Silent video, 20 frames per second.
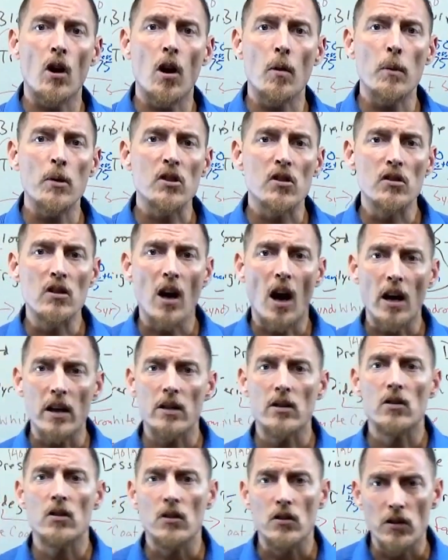almost
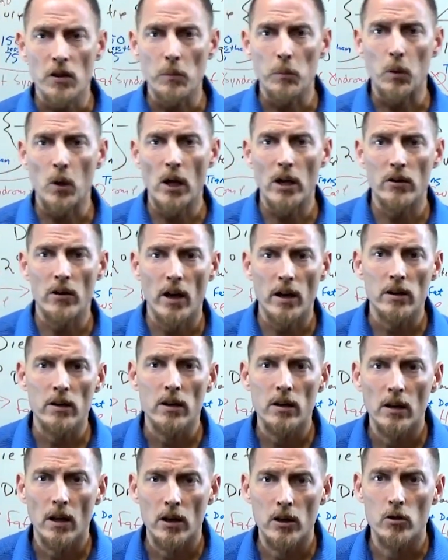non-existent prior
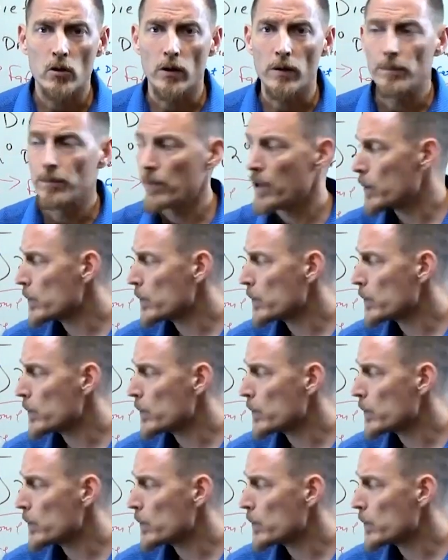nineteen hundred.